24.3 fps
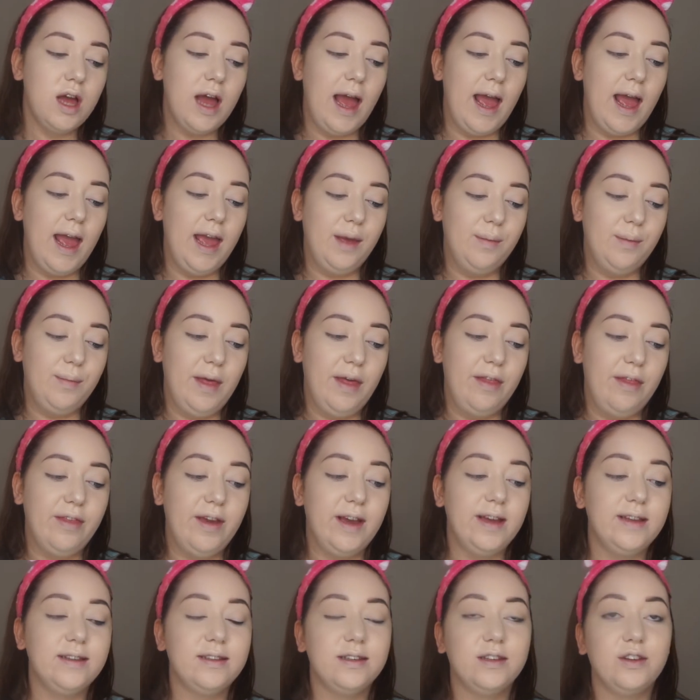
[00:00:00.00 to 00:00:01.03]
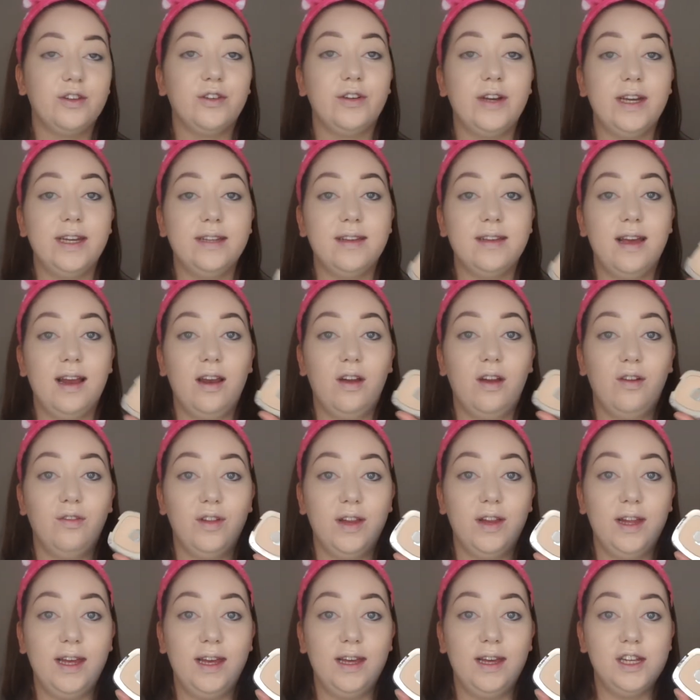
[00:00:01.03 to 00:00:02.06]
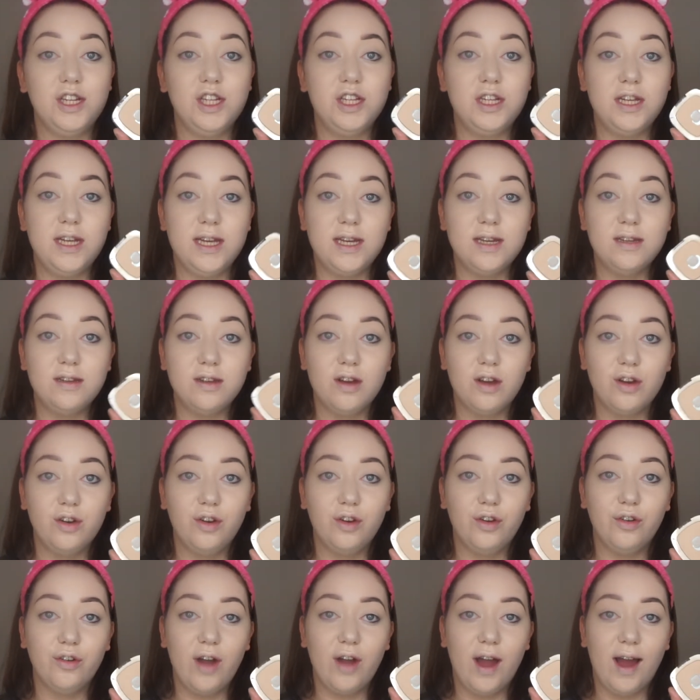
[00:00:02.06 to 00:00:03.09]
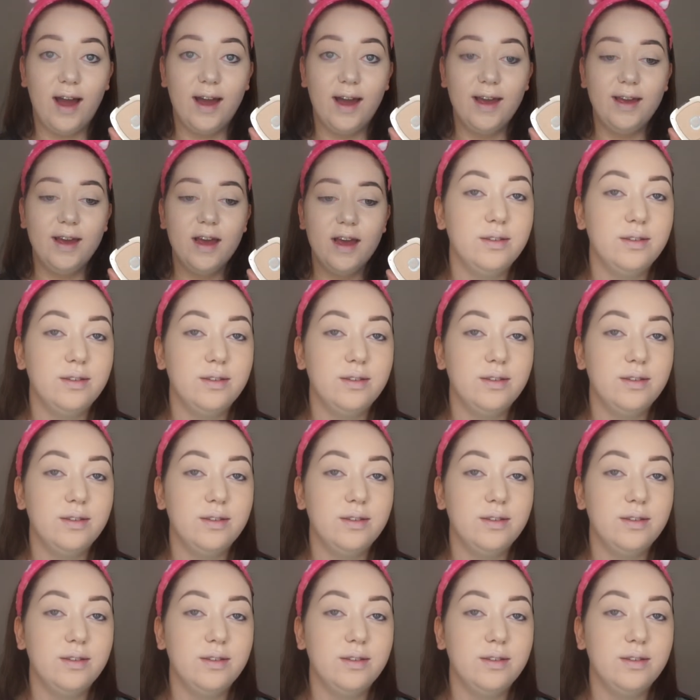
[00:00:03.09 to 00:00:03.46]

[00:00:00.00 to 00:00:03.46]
and this creates a lovely shade under your eye.